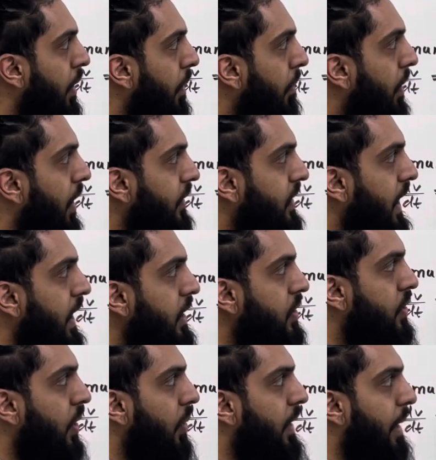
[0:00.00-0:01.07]
Part A,
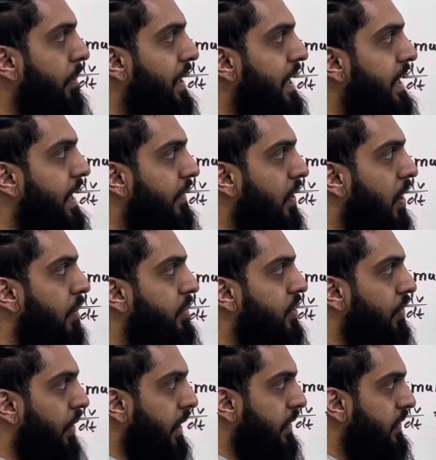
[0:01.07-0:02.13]
show that P never comes
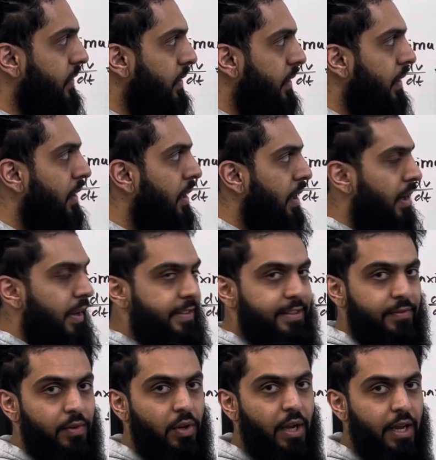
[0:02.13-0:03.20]
to rest. Let's
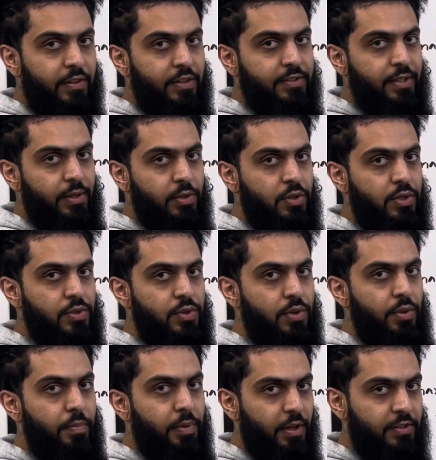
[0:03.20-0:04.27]
have a look at the solution
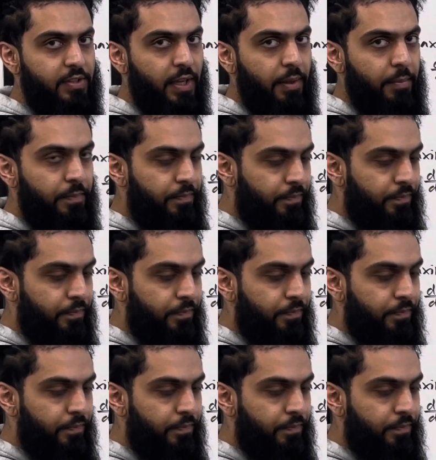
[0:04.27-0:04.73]
to Part A.